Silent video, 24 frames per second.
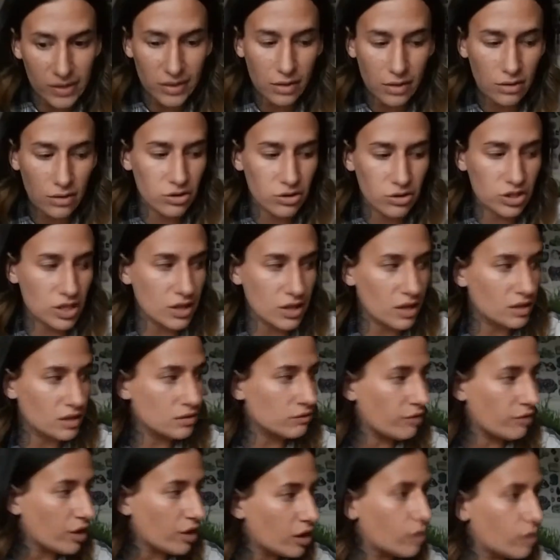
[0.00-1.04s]
energy that is
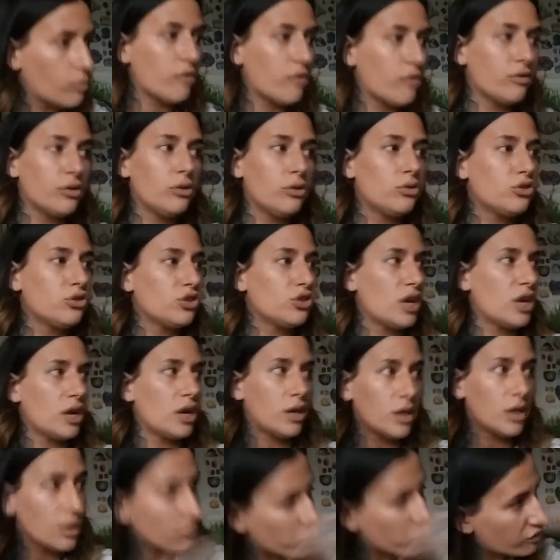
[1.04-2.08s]
very
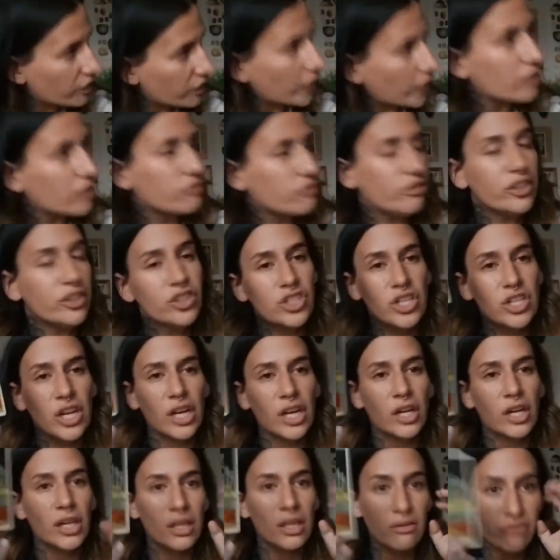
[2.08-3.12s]
revolutionary and very
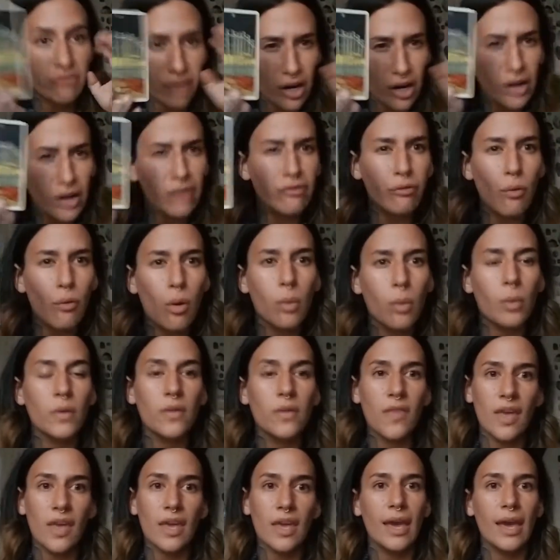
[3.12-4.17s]
visionary and very forward
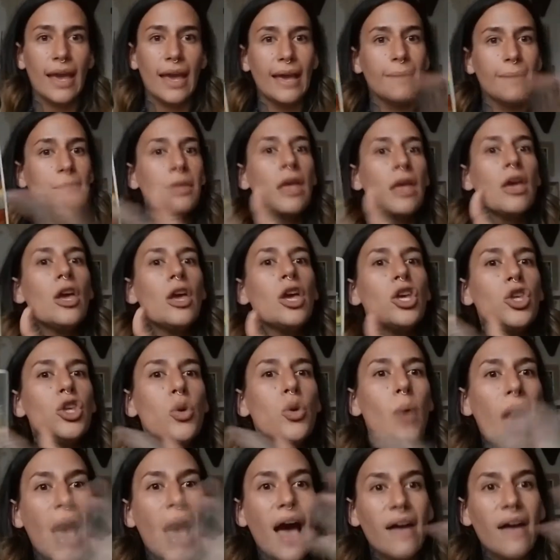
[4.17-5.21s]
thinking. You
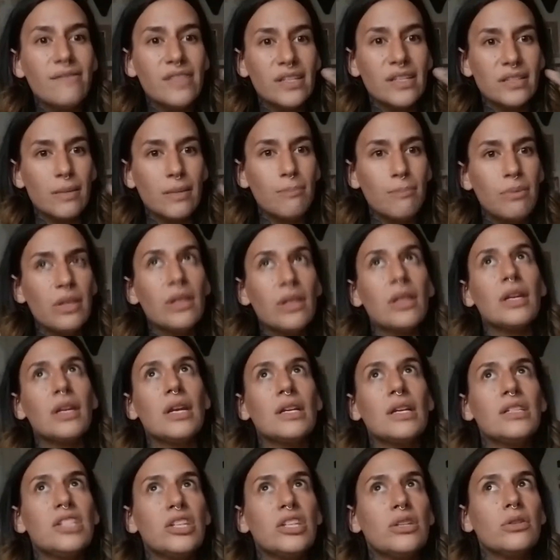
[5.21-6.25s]
have this ability
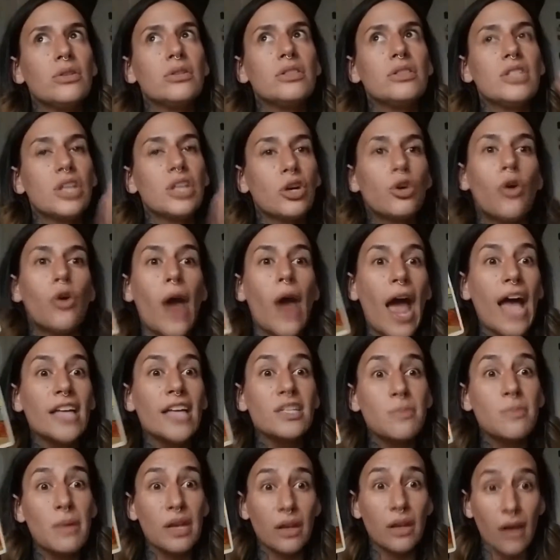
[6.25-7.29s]
to grasp
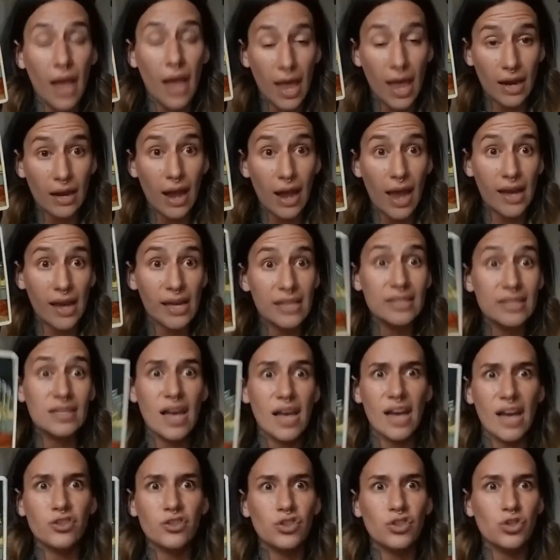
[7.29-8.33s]
and
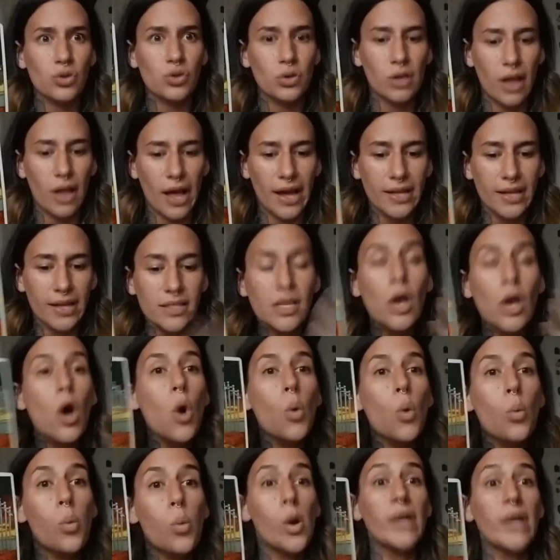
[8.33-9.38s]
contextualize
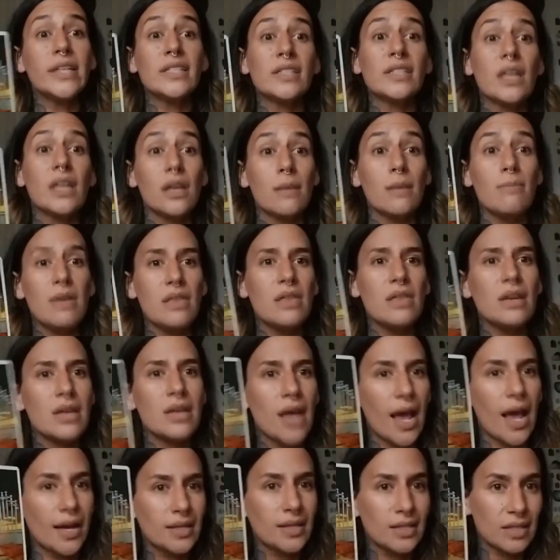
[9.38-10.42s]
what is going to be the
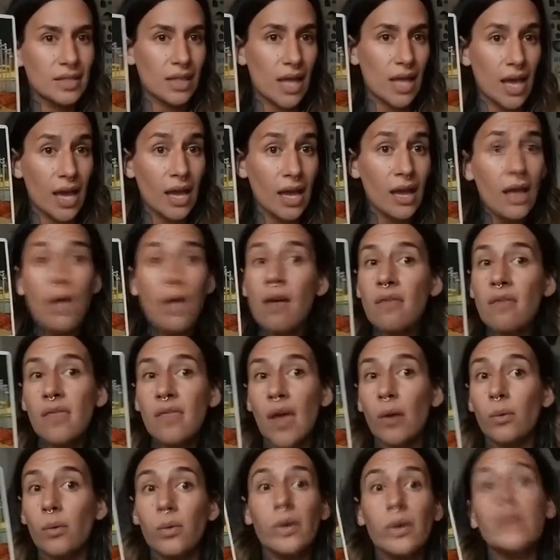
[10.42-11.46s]
next thing that
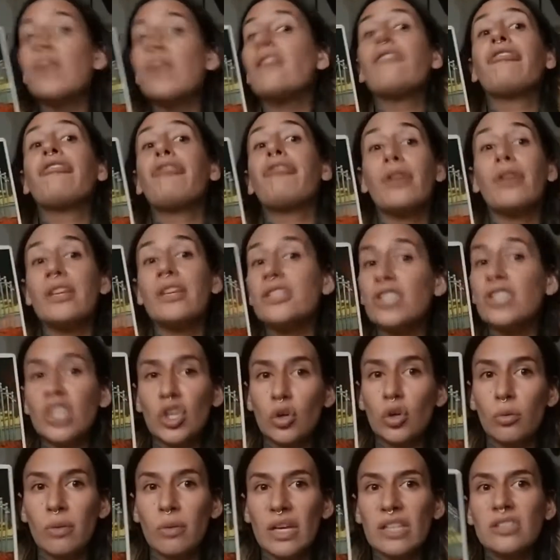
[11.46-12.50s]
really frees
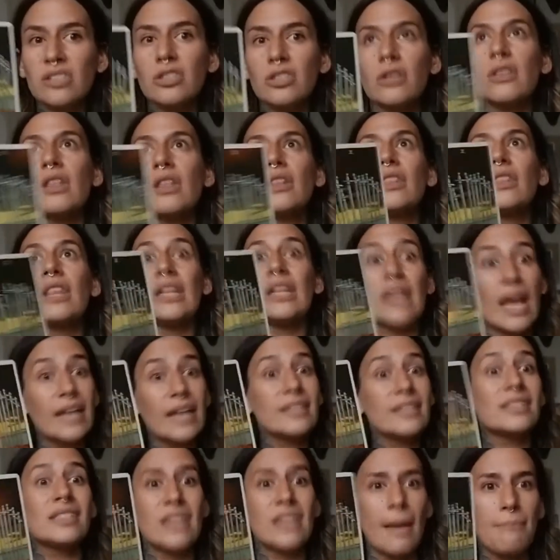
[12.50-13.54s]
humans, or the next
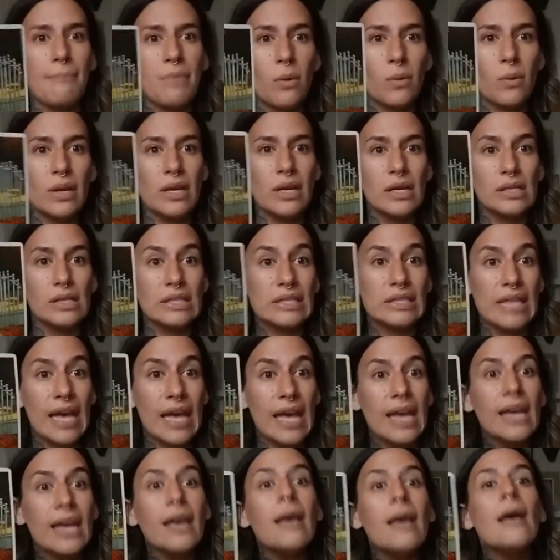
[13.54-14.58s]
step that we need to take.